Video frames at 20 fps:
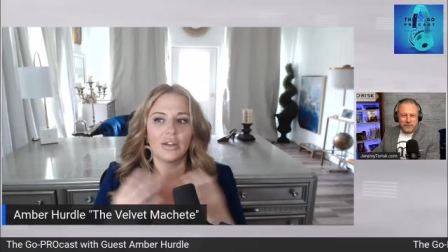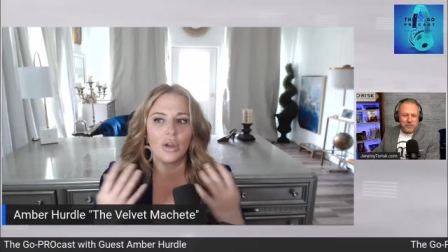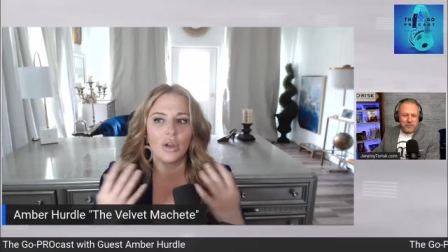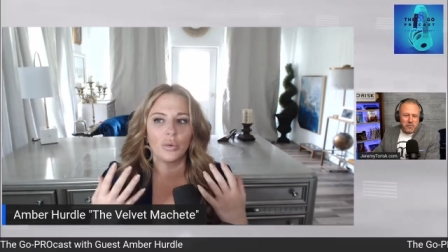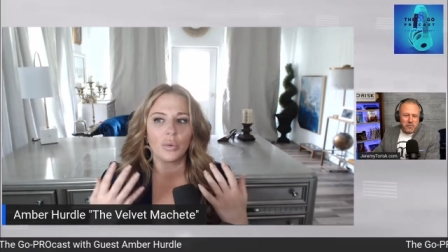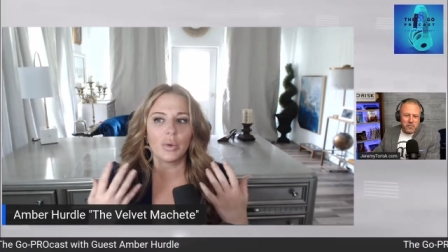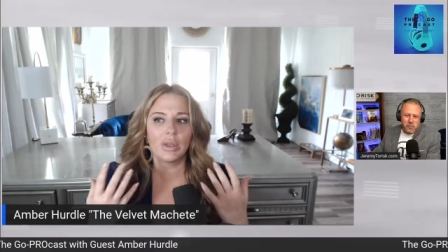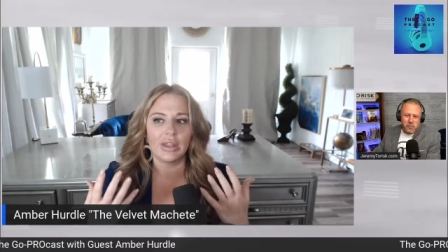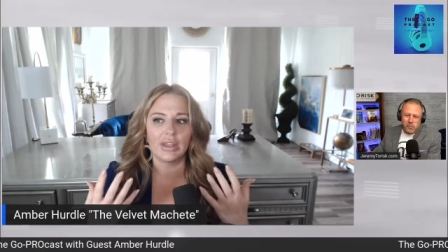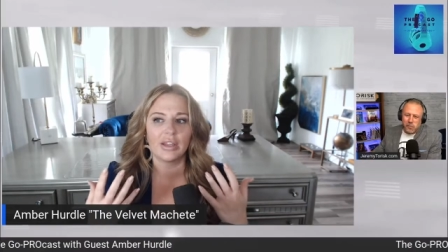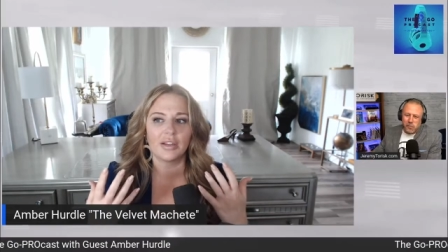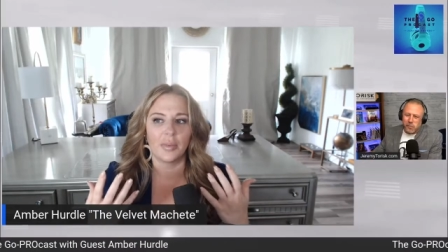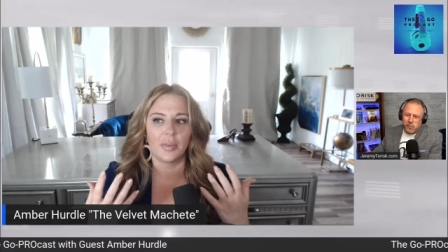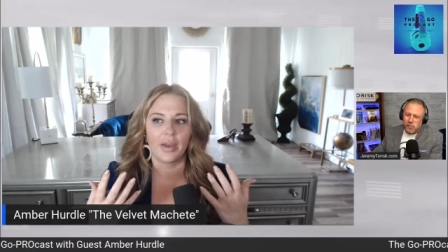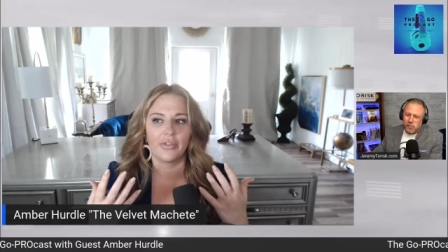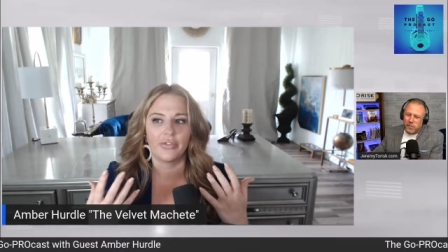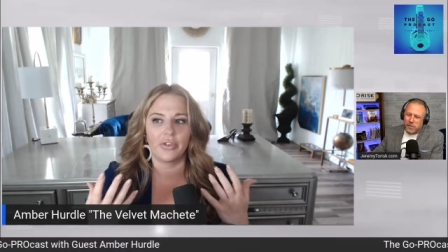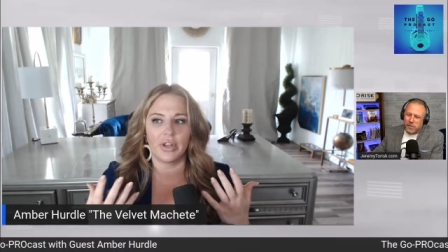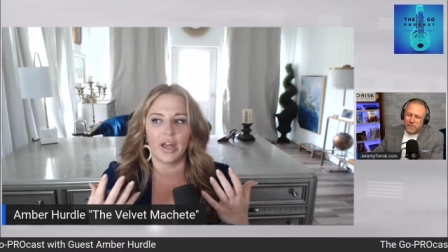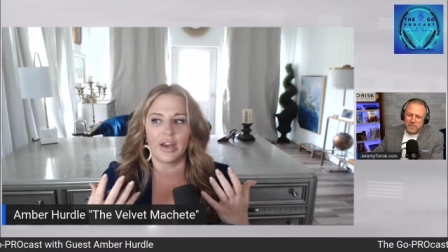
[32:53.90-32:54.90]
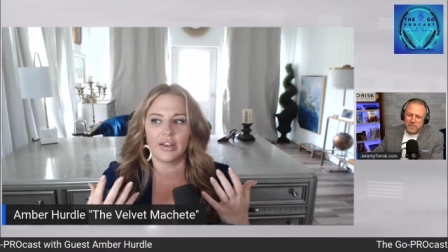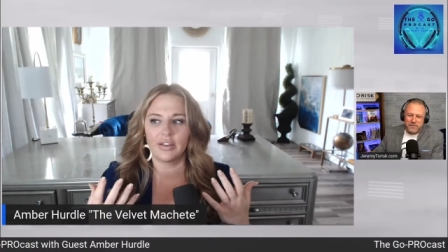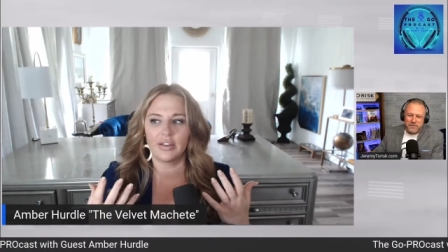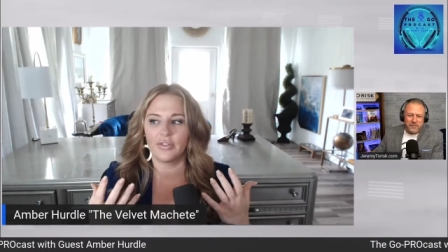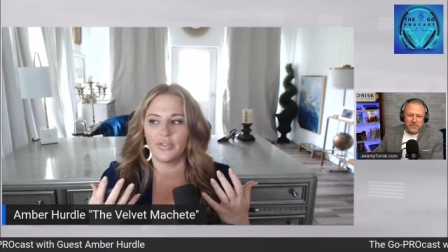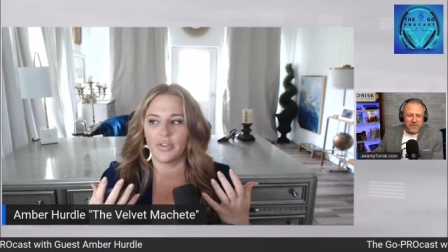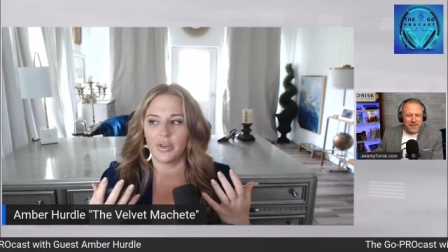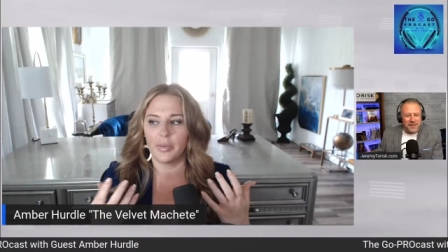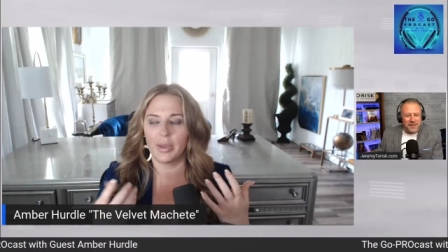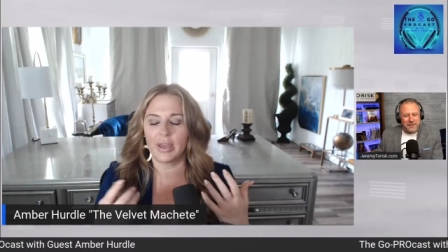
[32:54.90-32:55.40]
it, it really is my
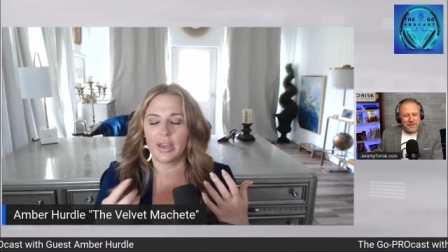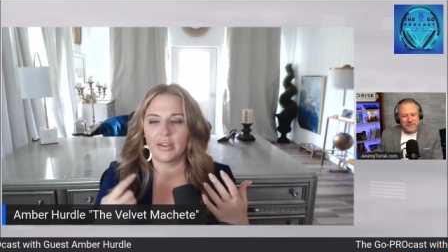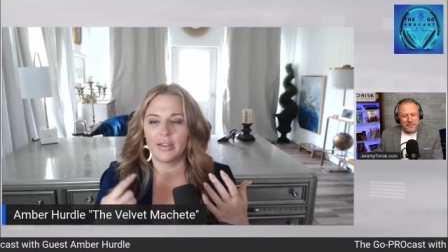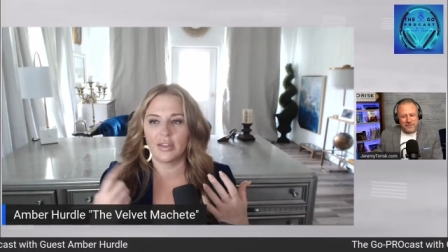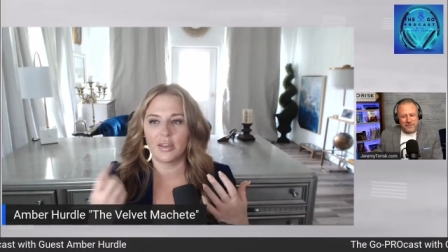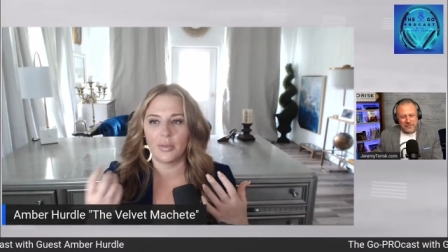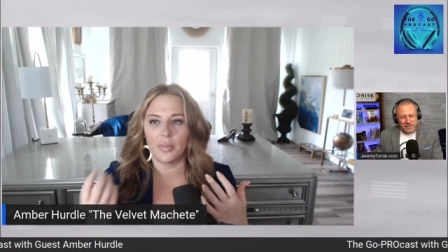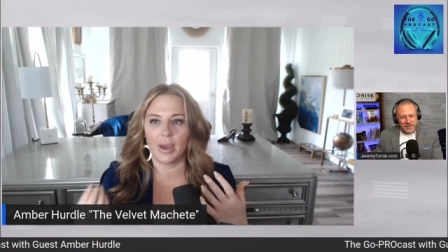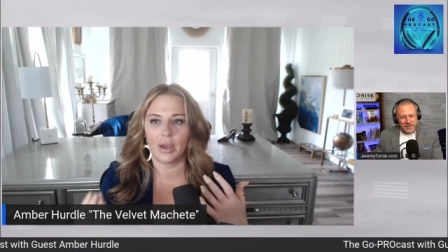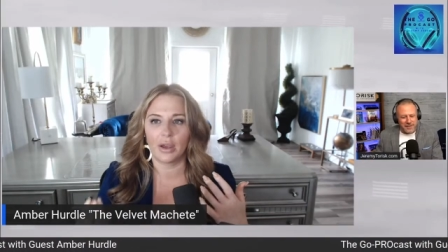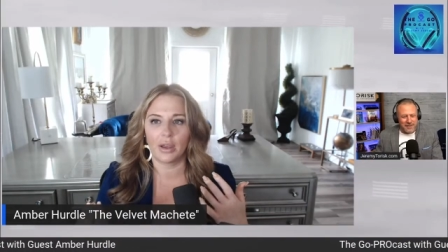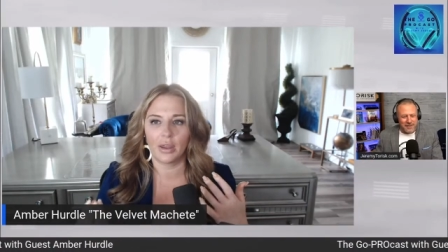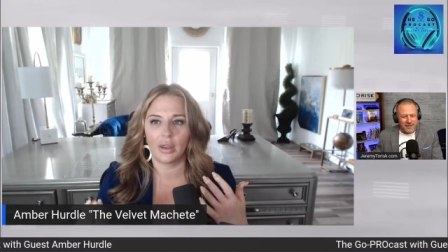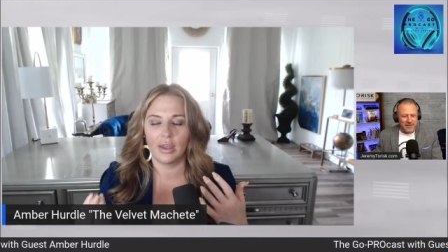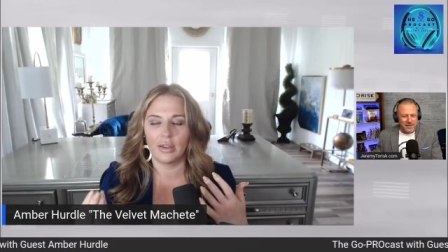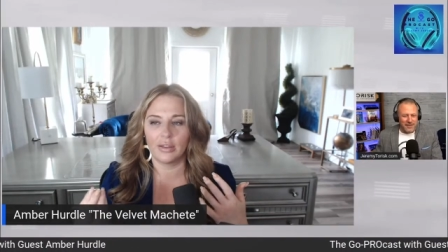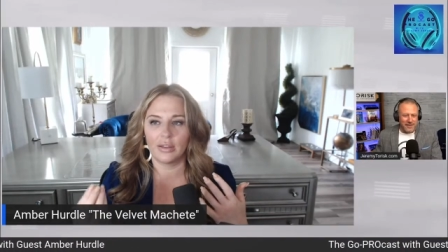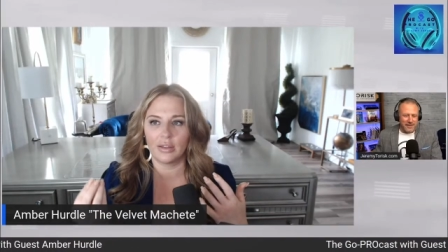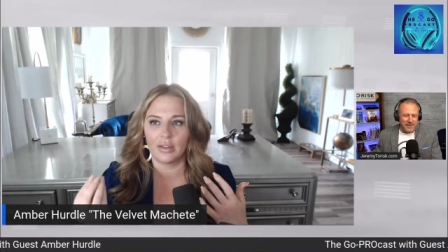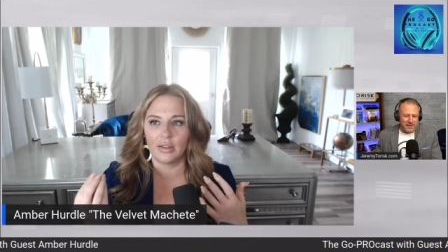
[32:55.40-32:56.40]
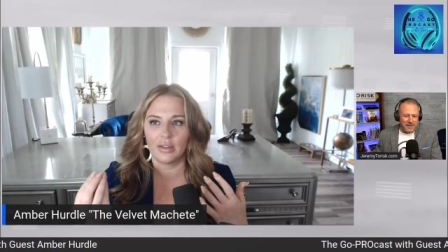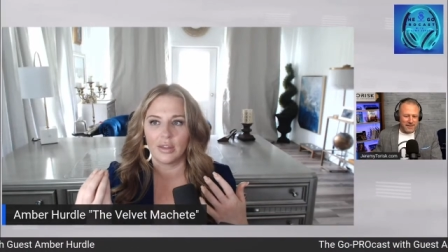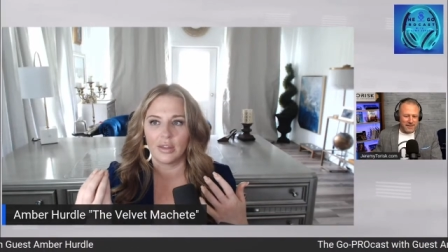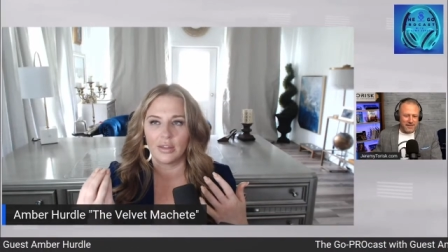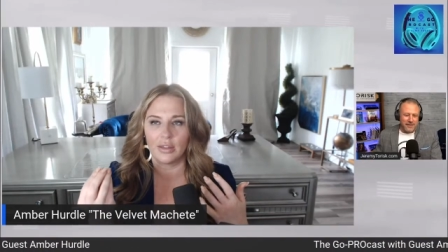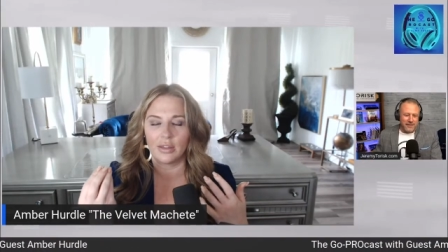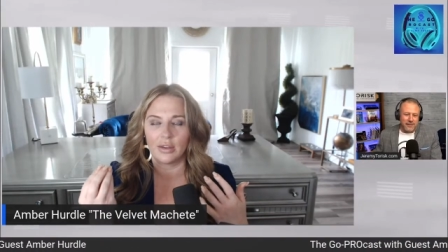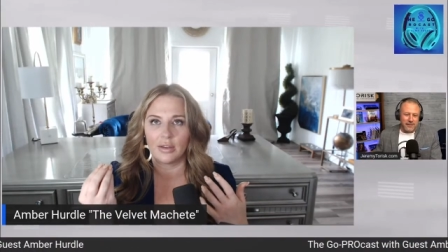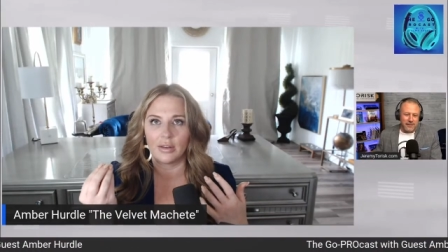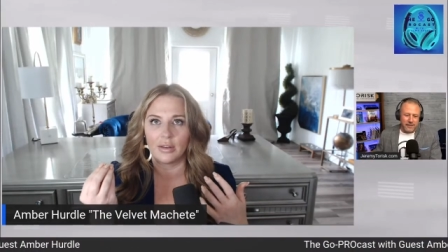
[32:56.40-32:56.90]
philosophy because it's about it's
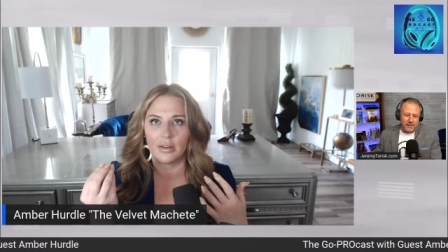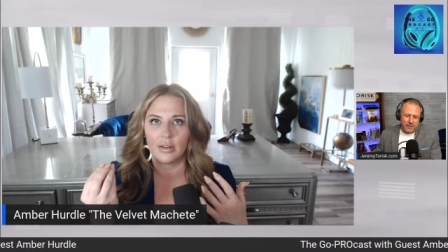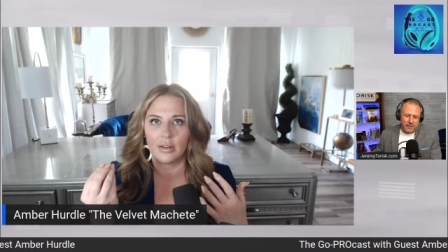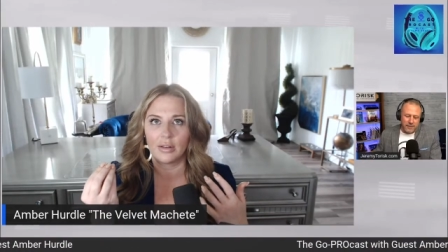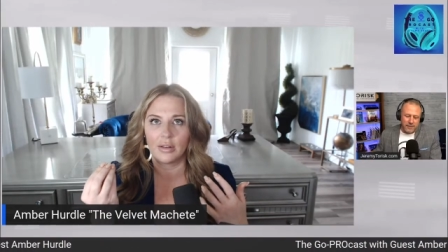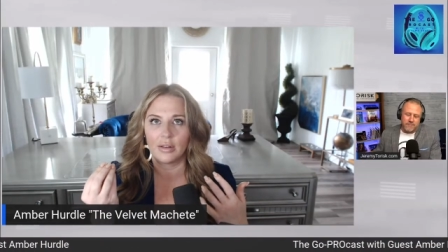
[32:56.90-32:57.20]
the the,